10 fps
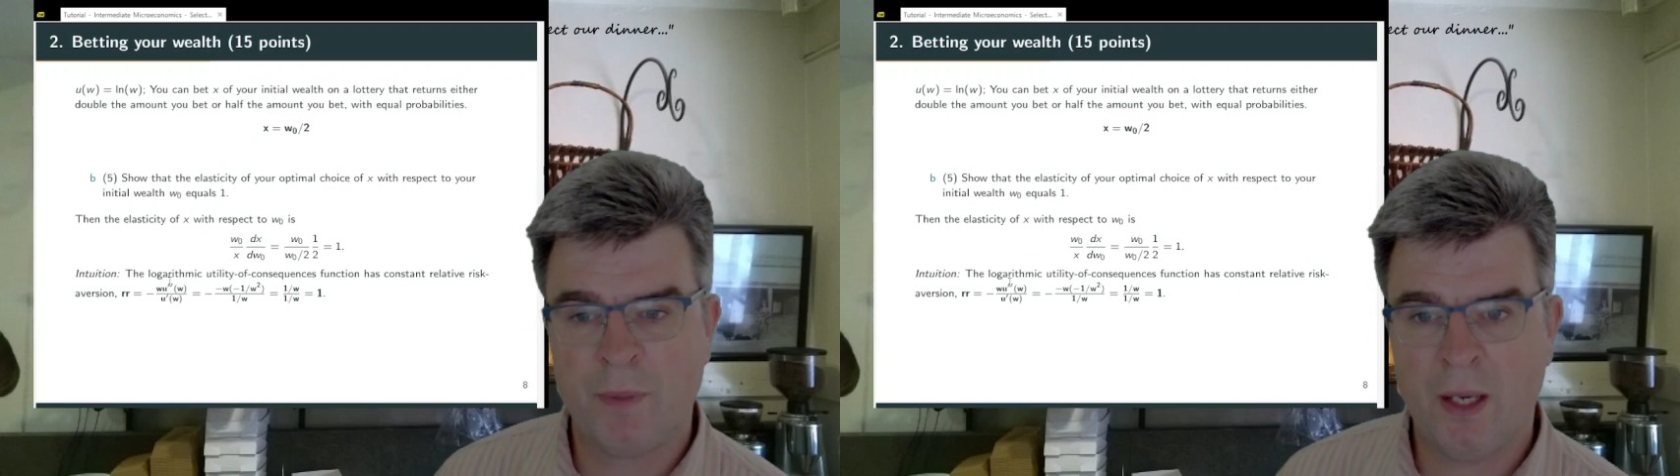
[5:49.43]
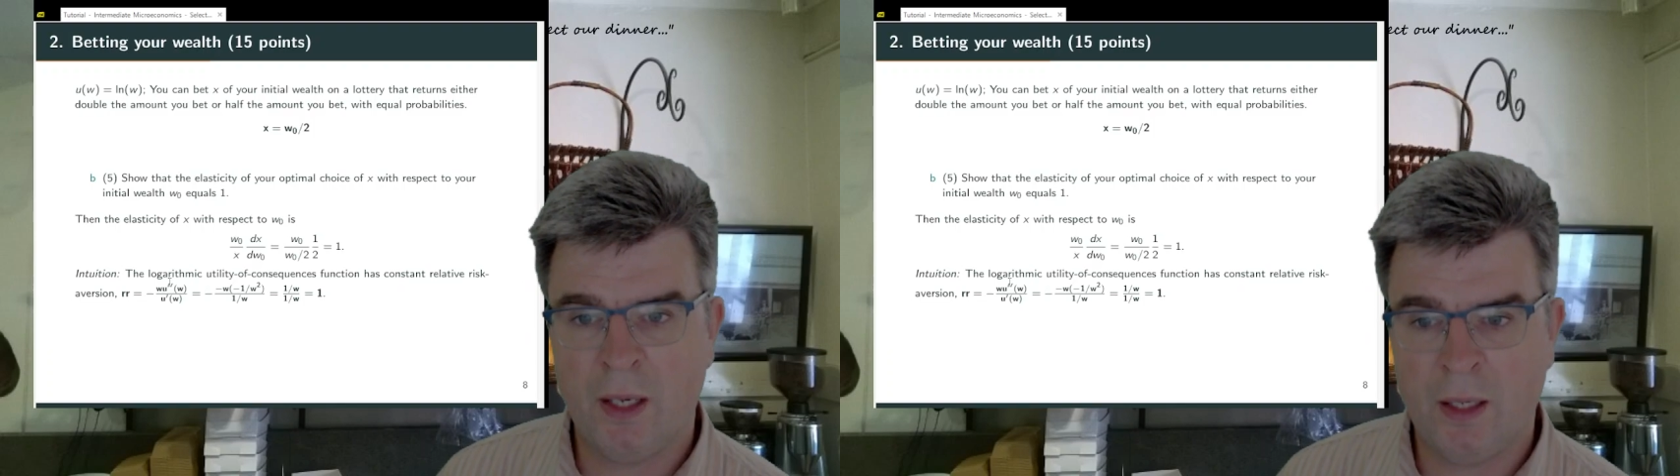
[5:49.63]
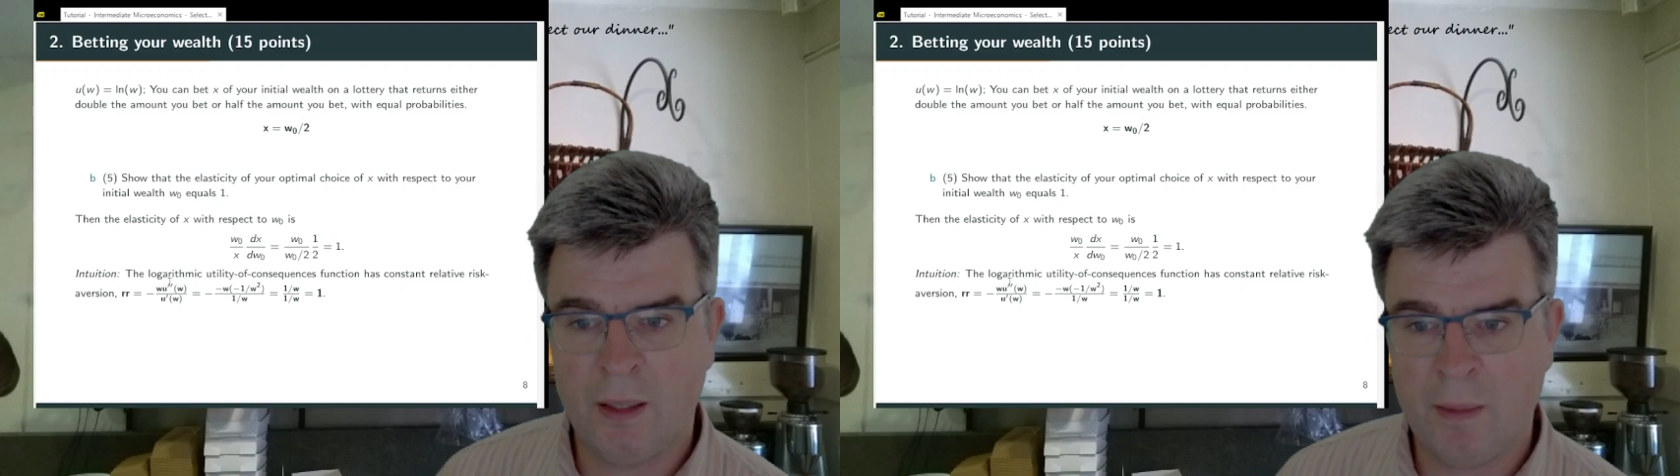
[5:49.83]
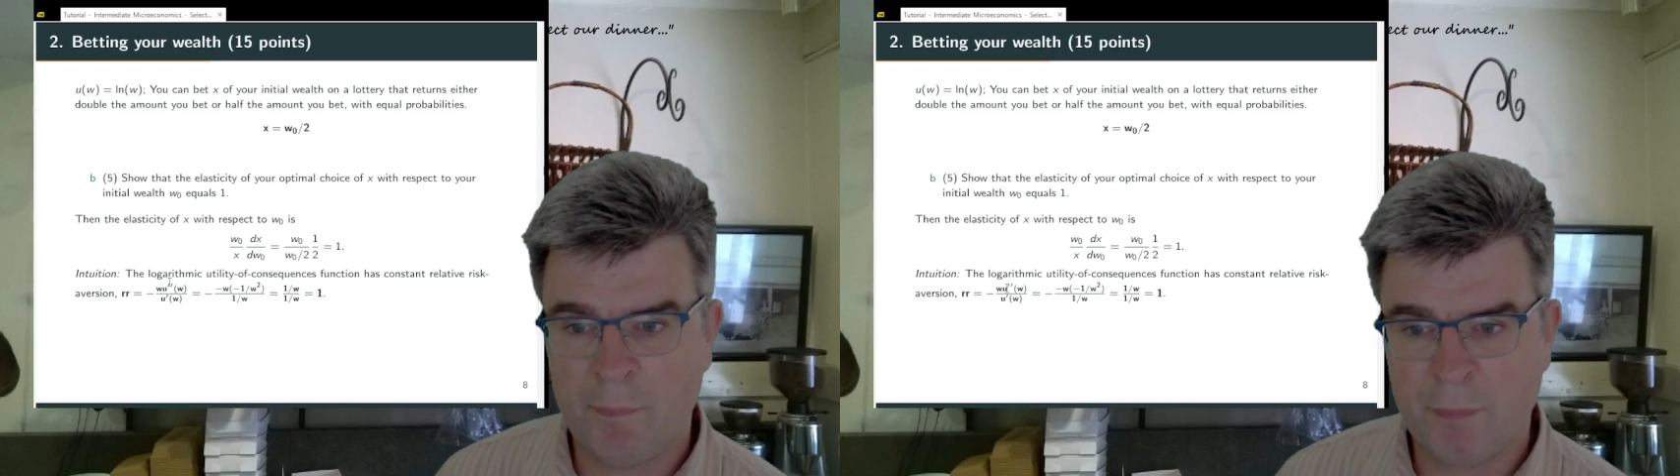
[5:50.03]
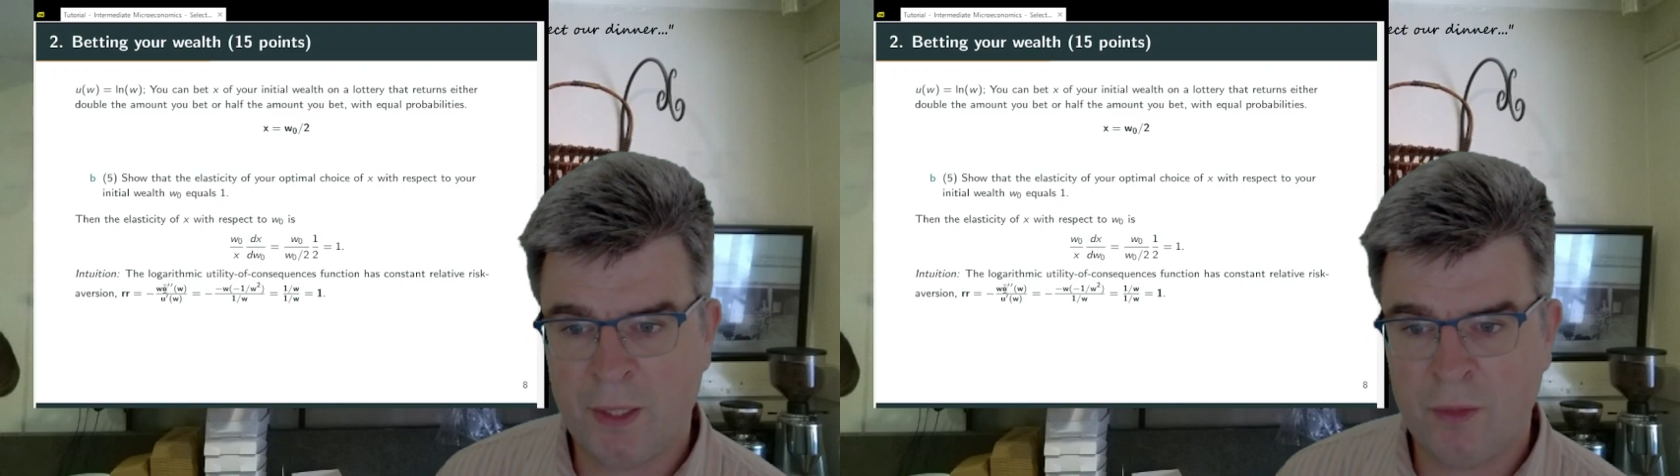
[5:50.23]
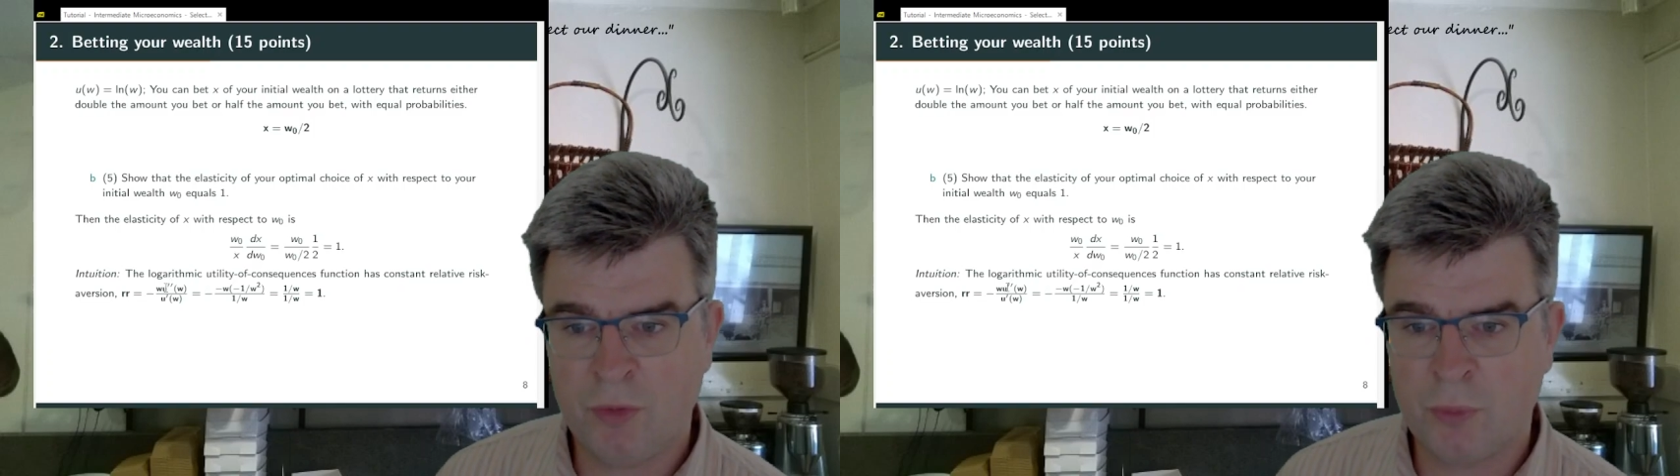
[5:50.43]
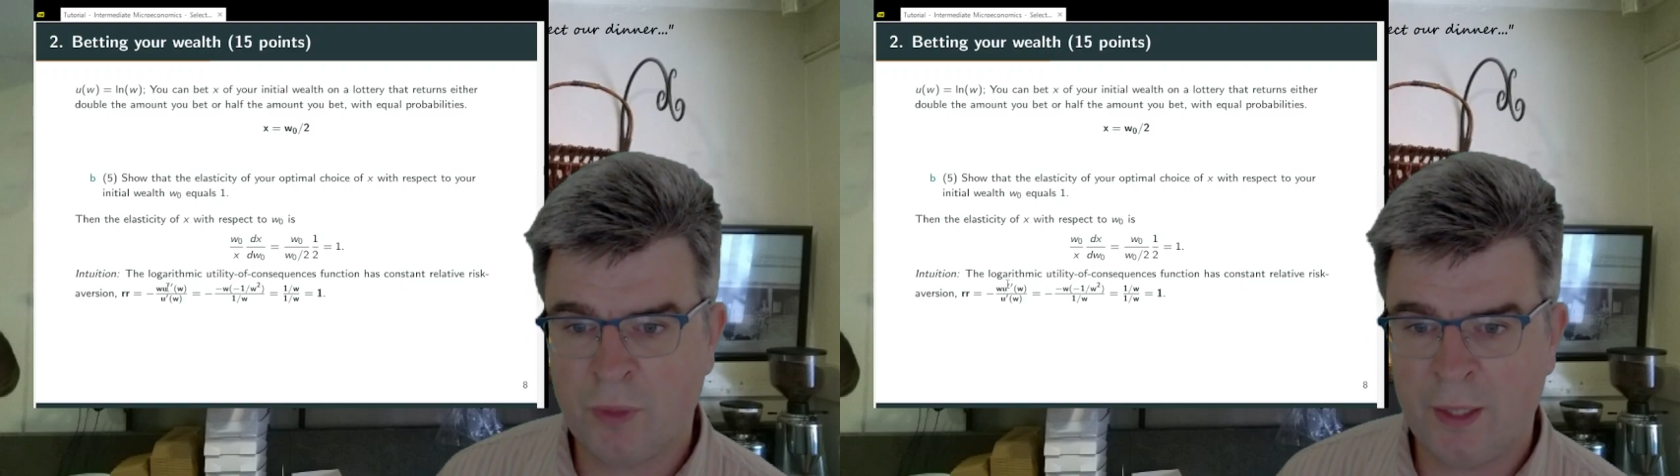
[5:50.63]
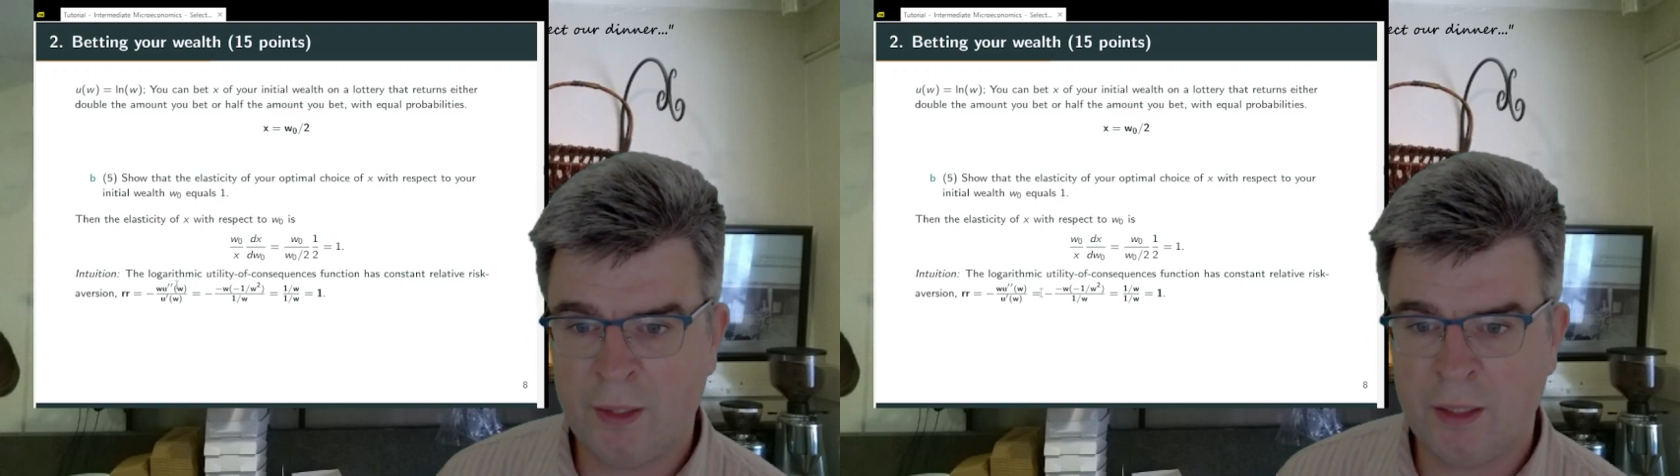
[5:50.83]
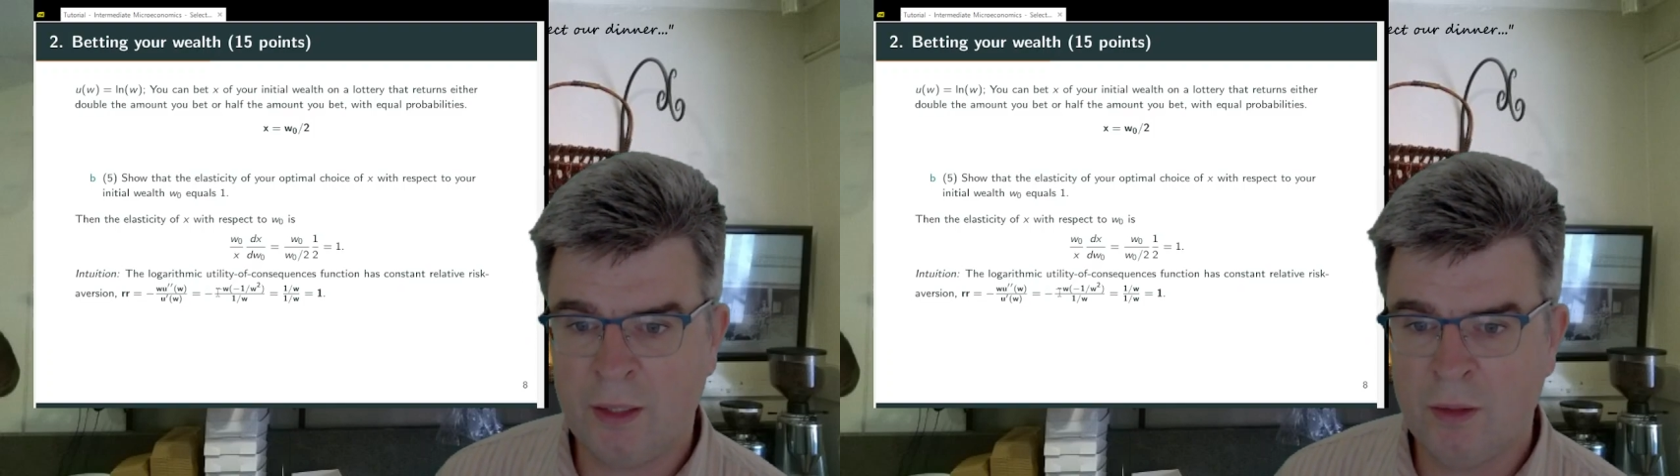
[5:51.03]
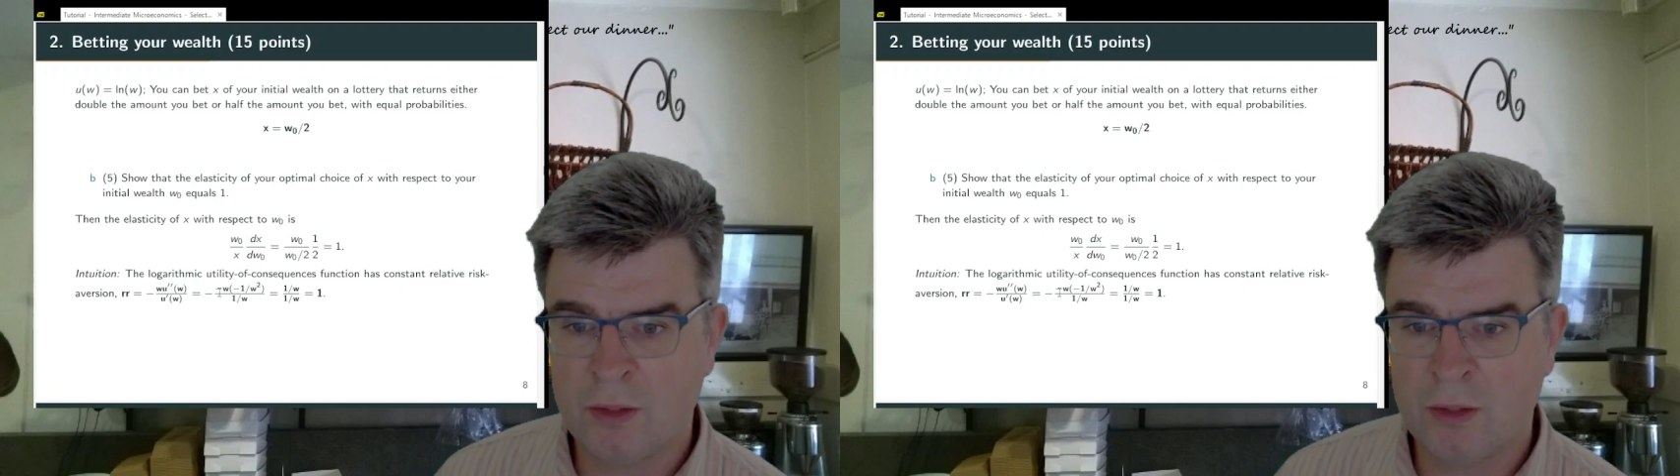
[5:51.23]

And if you take the